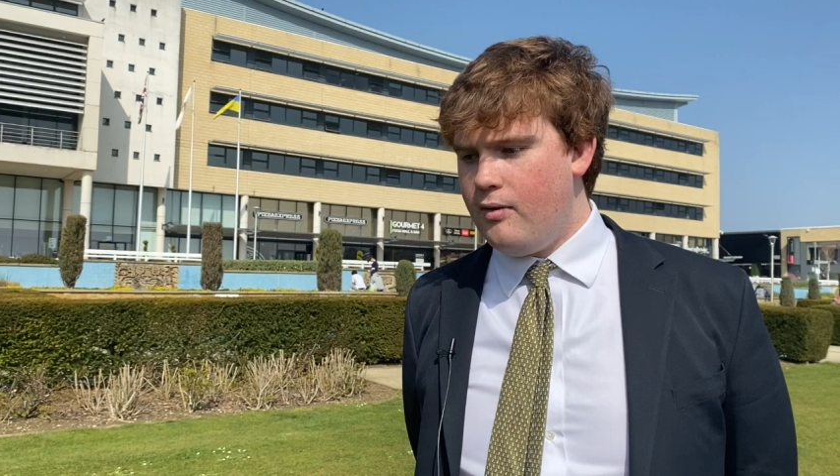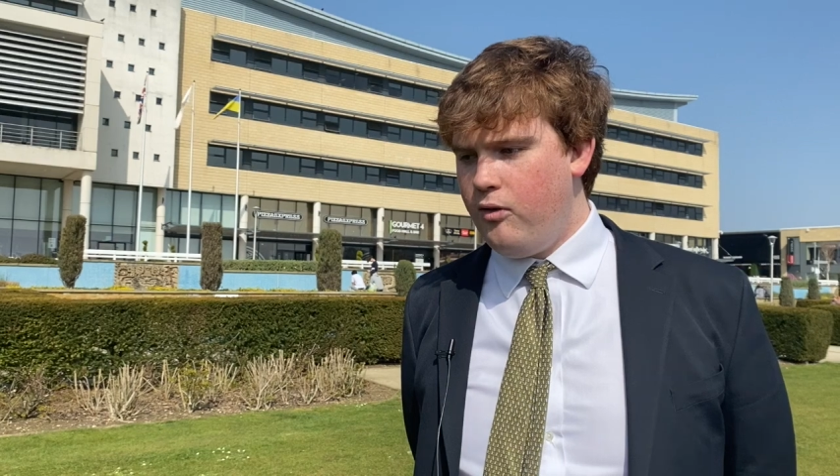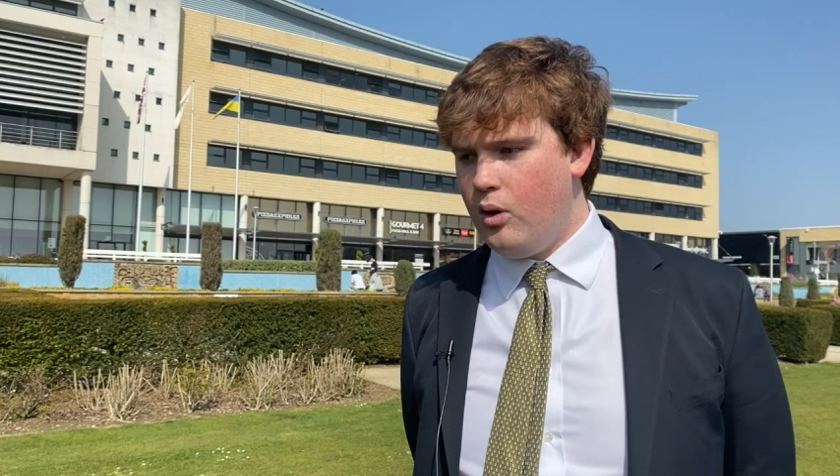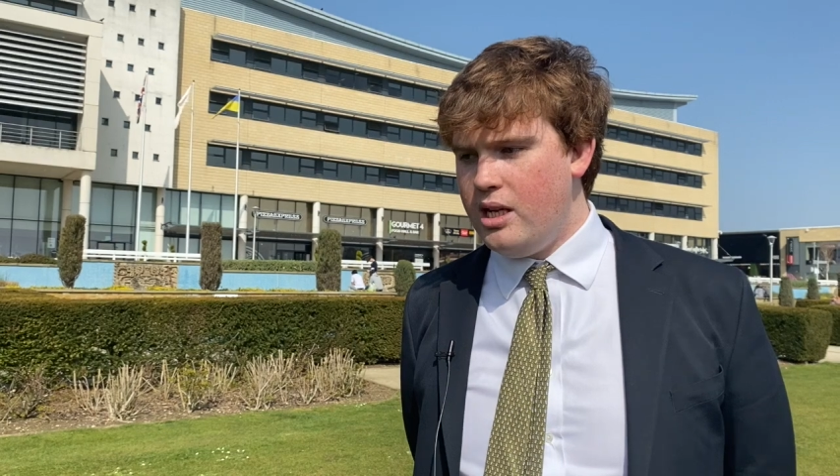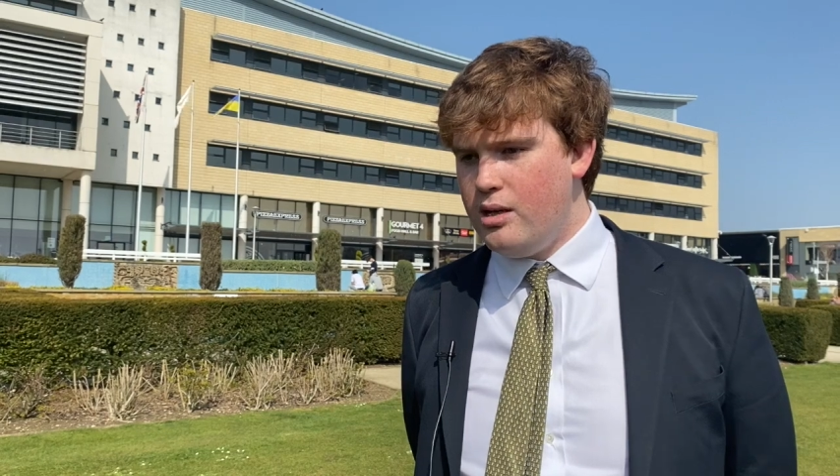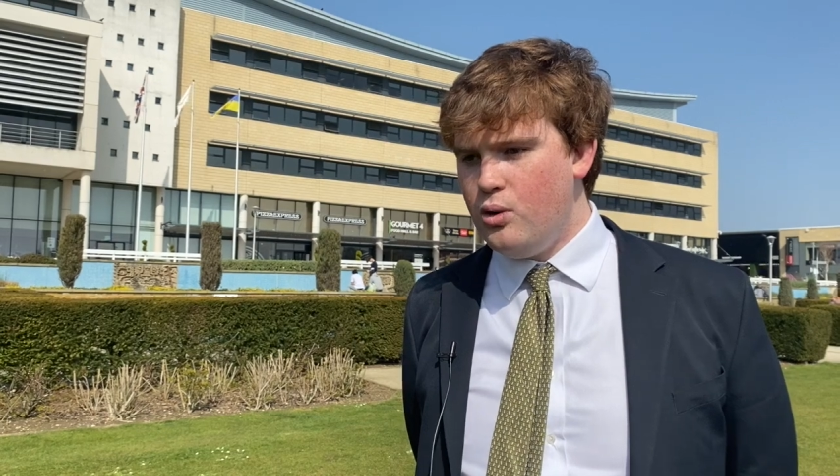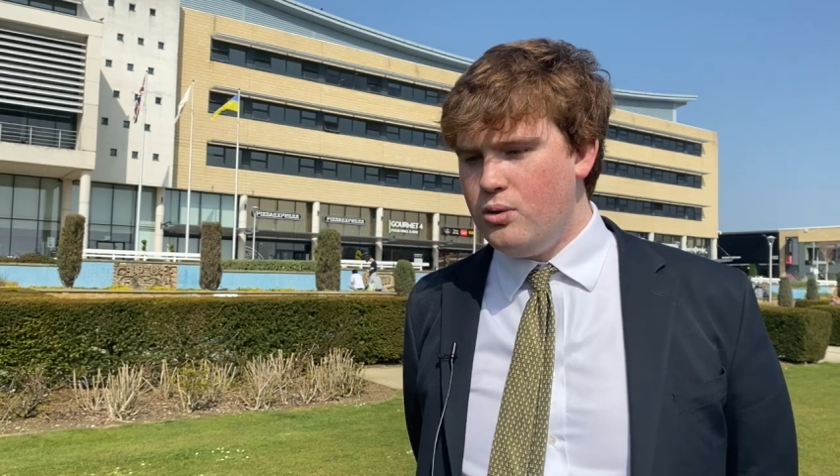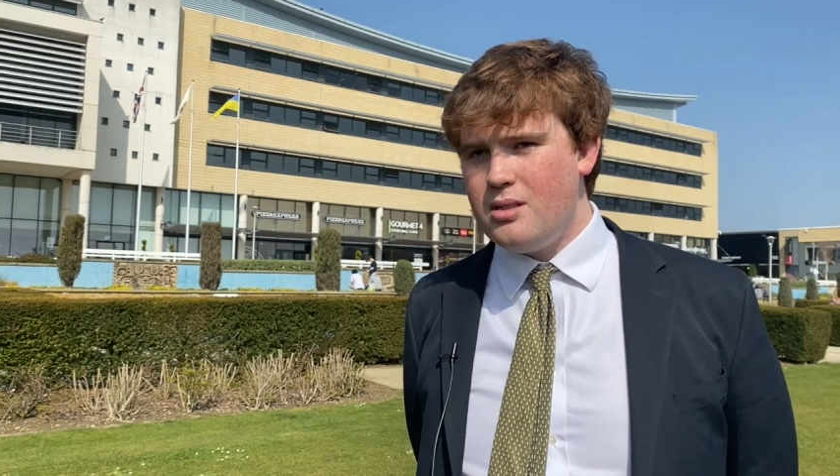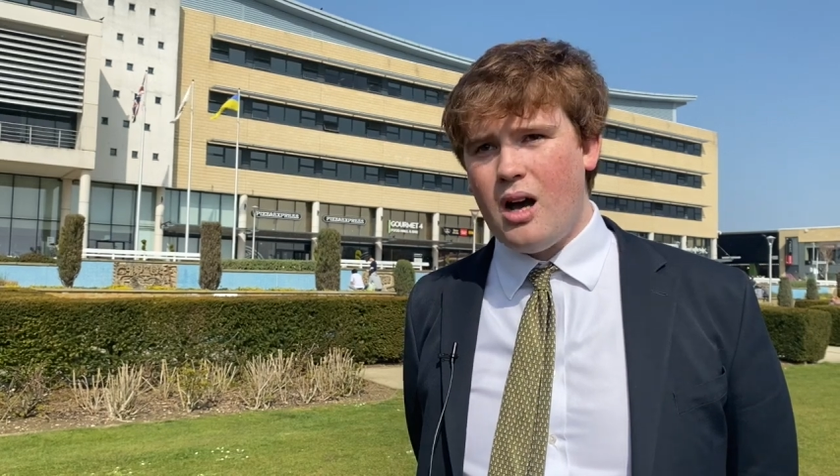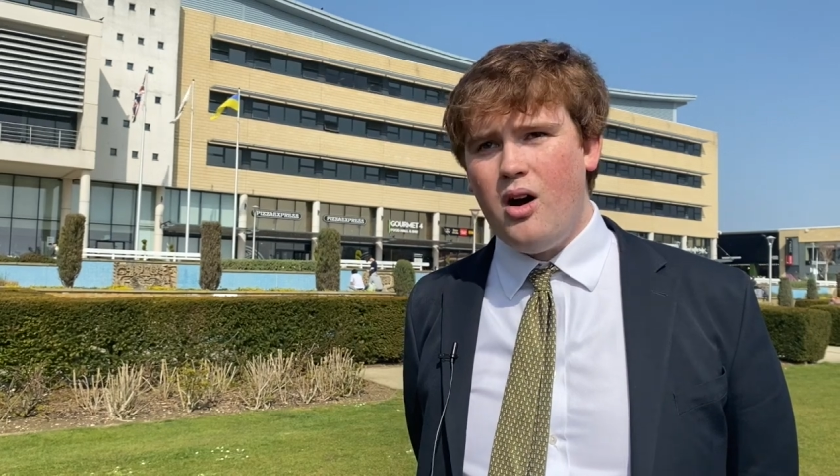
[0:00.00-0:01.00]
fully new
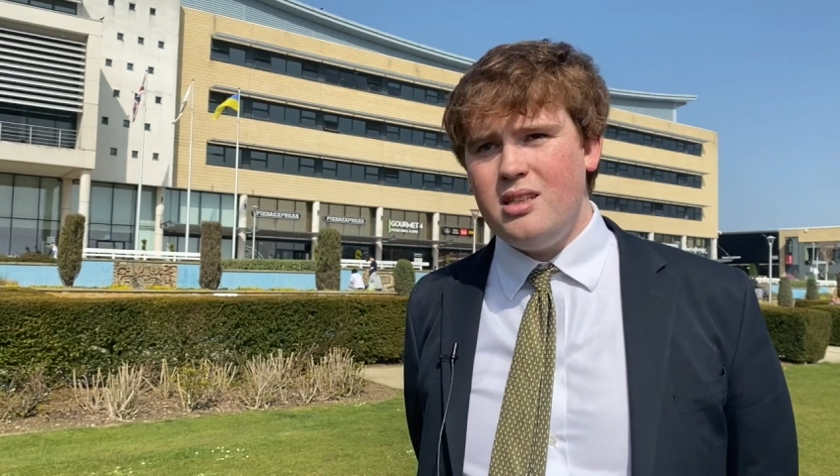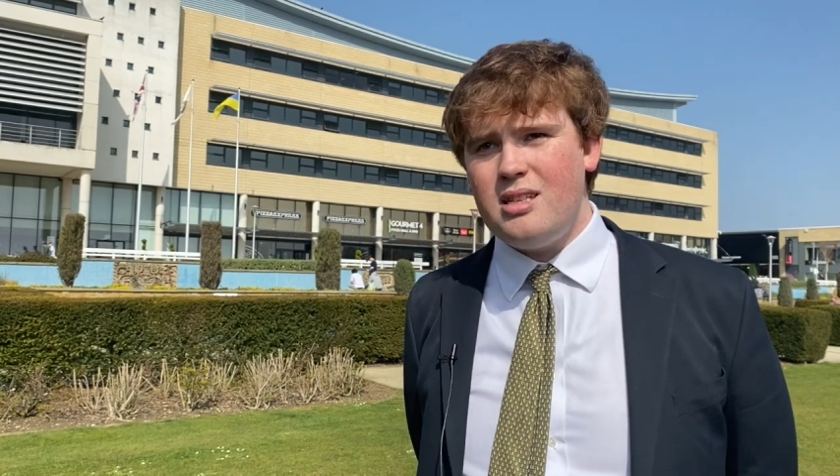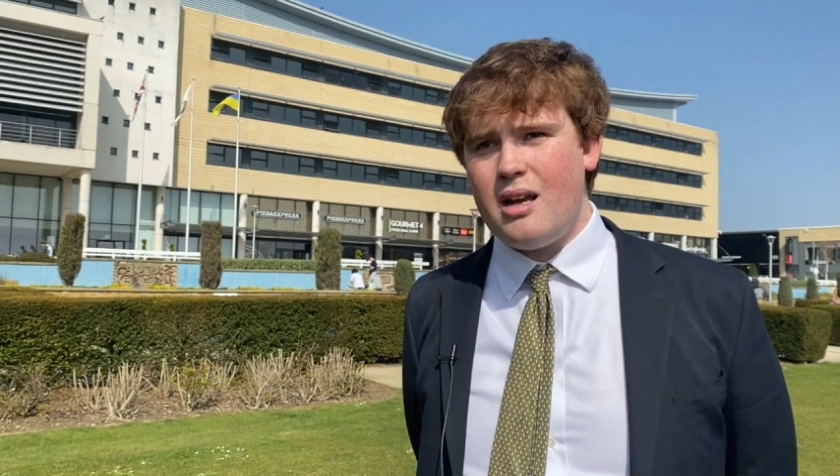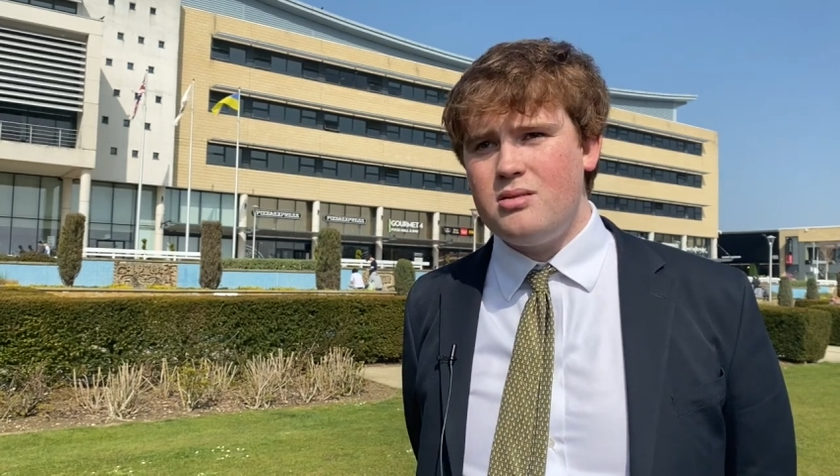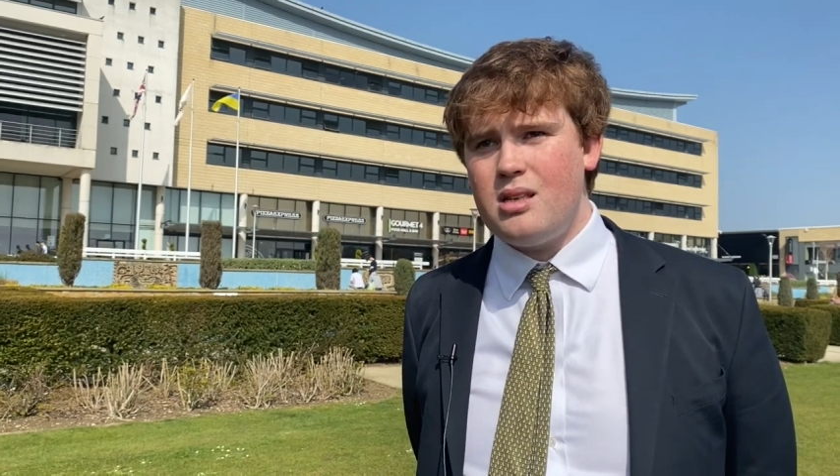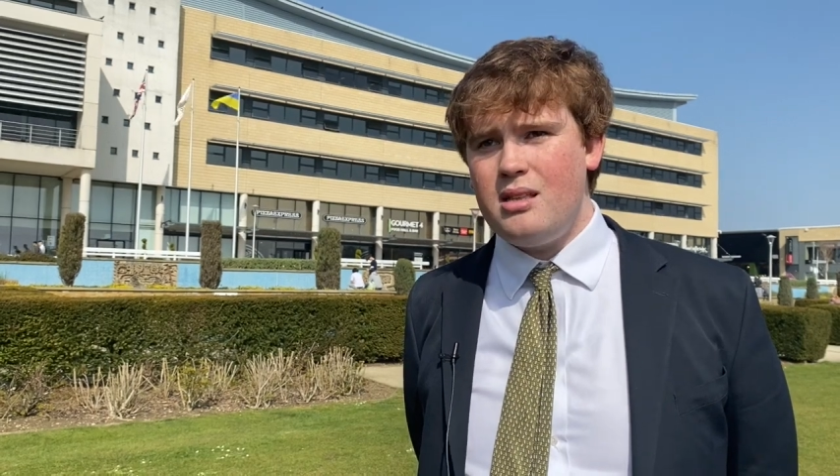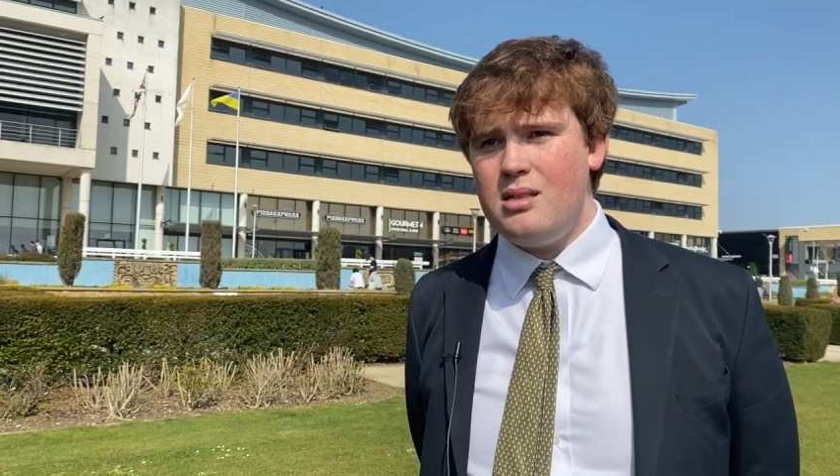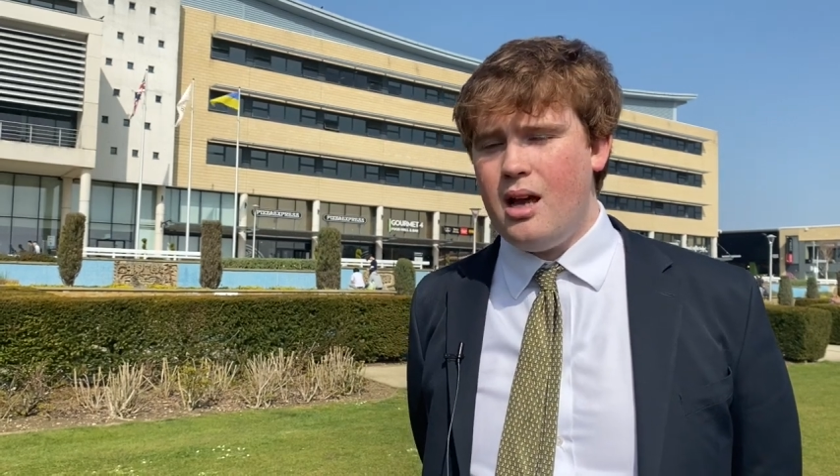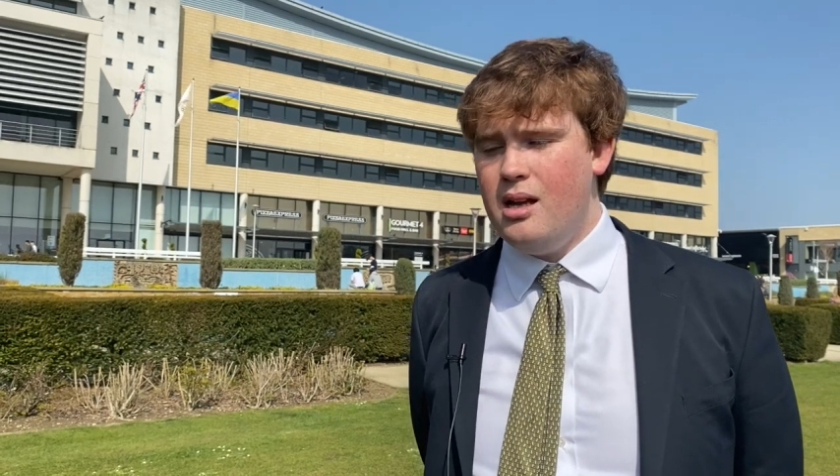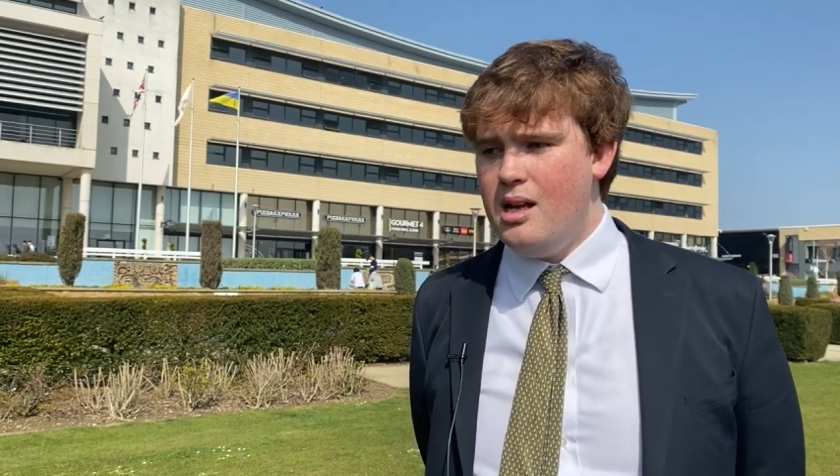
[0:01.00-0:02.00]
design town
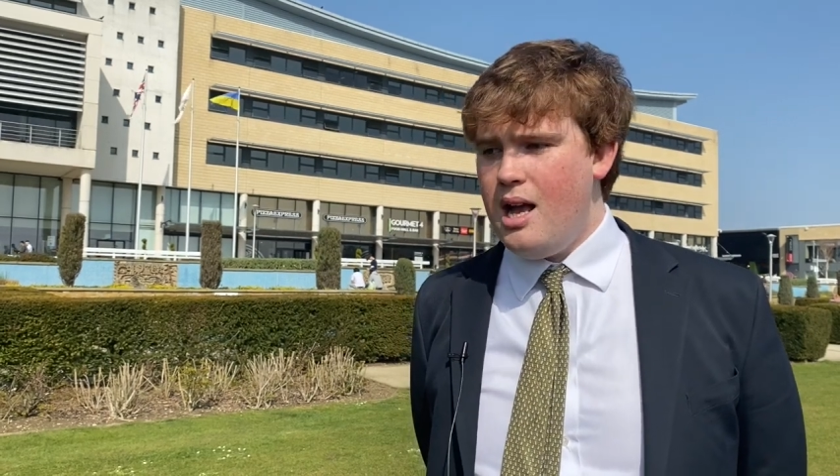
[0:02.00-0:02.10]
centre,